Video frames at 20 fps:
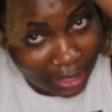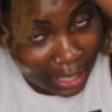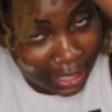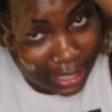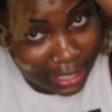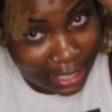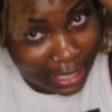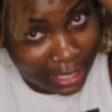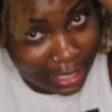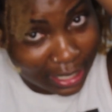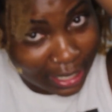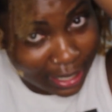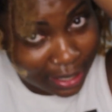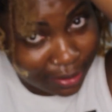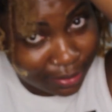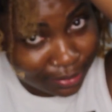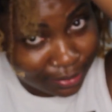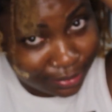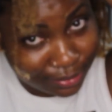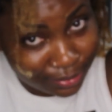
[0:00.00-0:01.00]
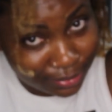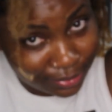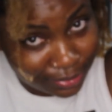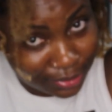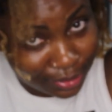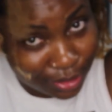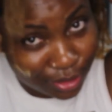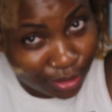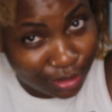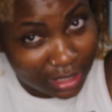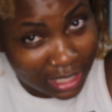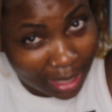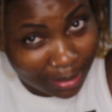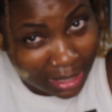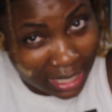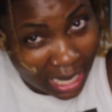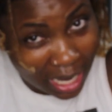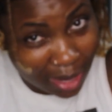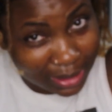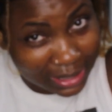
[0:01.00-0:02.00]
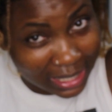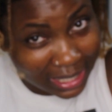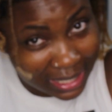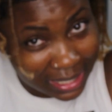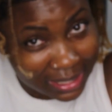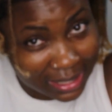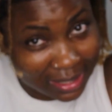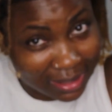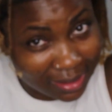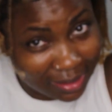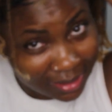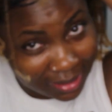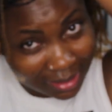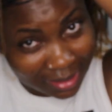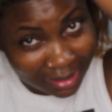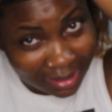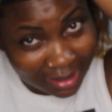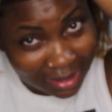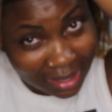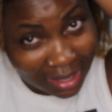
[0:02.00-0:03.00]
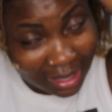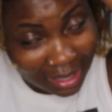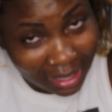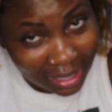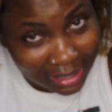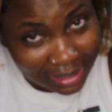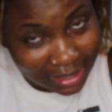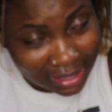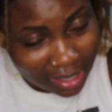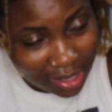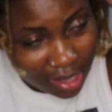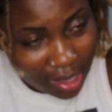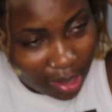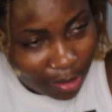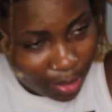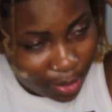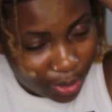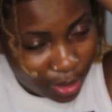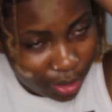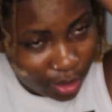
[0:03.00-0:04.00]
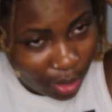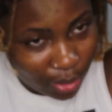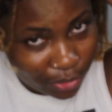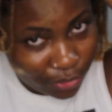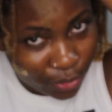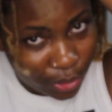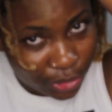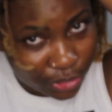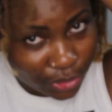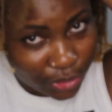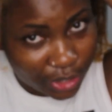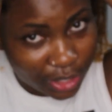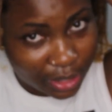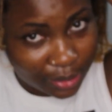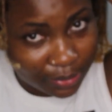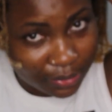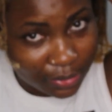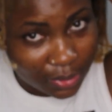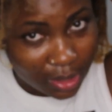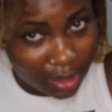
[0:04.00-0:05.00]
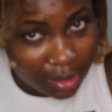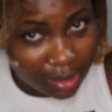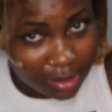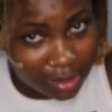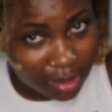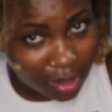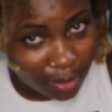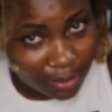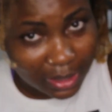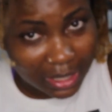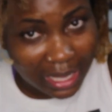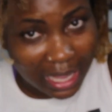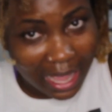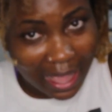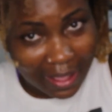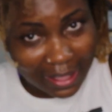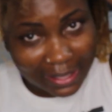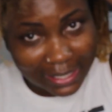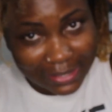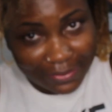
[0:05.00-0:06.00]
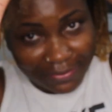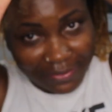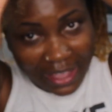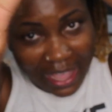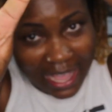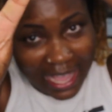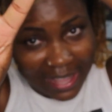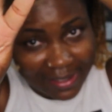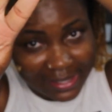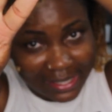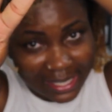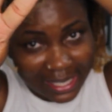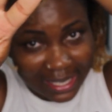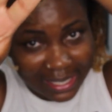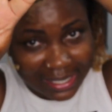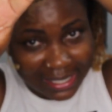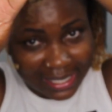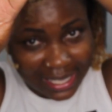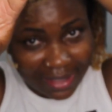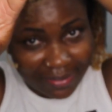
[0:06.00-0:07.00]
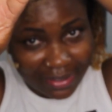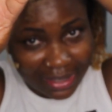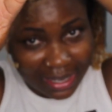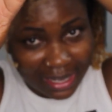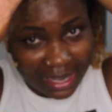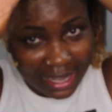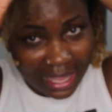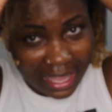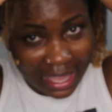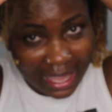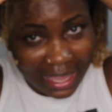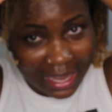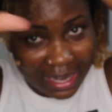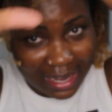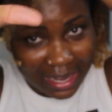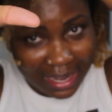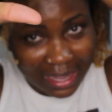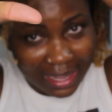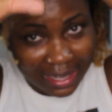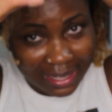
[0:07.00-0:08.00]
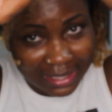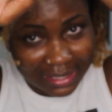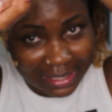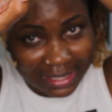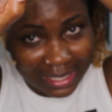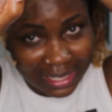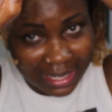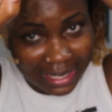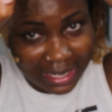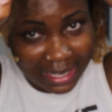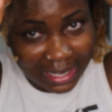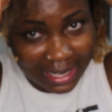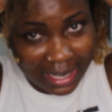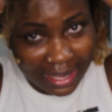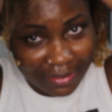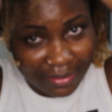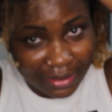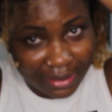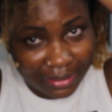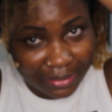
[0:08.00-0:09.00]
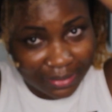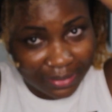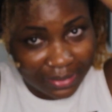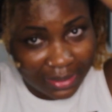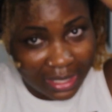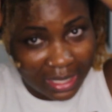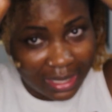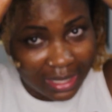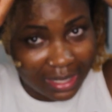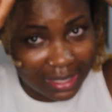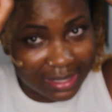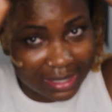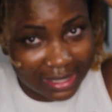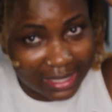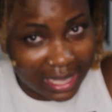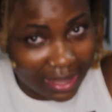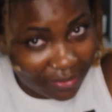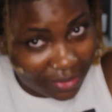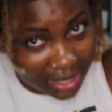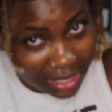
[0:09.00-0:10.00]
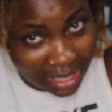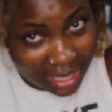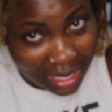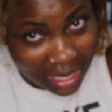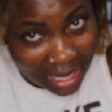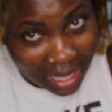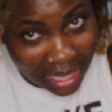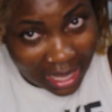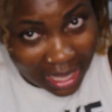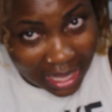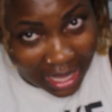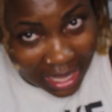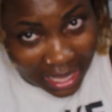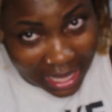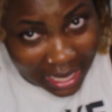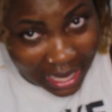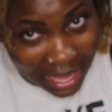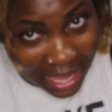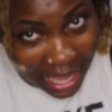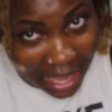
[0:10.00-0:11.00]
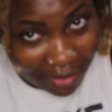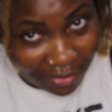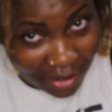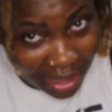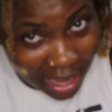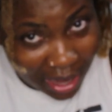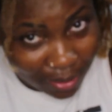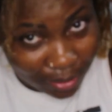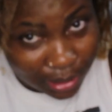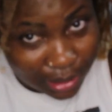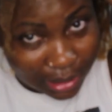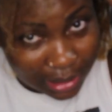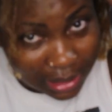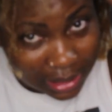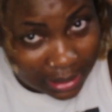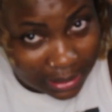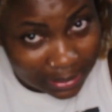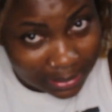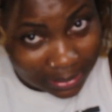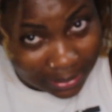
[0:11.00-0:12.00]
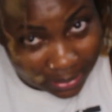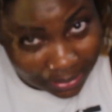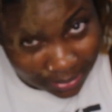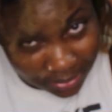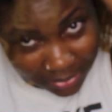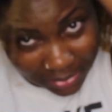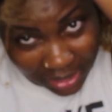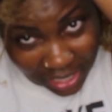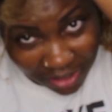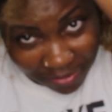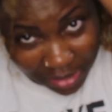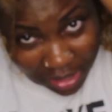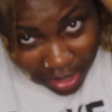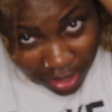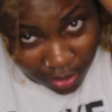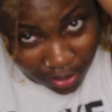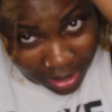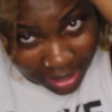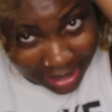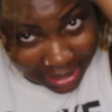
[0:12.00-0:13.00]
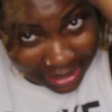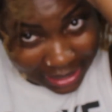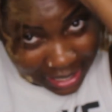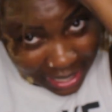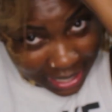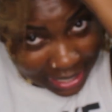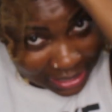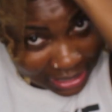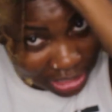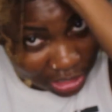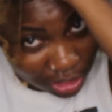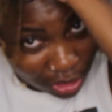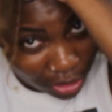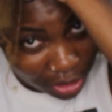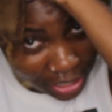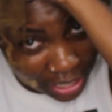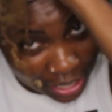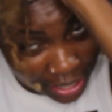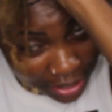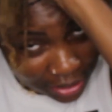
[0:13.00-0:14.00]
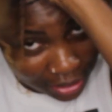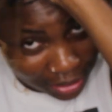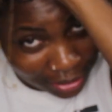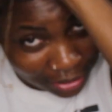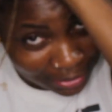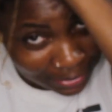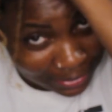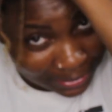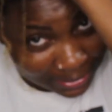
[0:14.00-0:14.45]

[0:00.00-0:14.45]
Can you count? Do you see how many hours it is? A lot. But we're going to go with 4:30. So we got 5, 6, 7, 8, 9, 10, 11. That's 7.5 hours that I've been doing this gosh darn hair.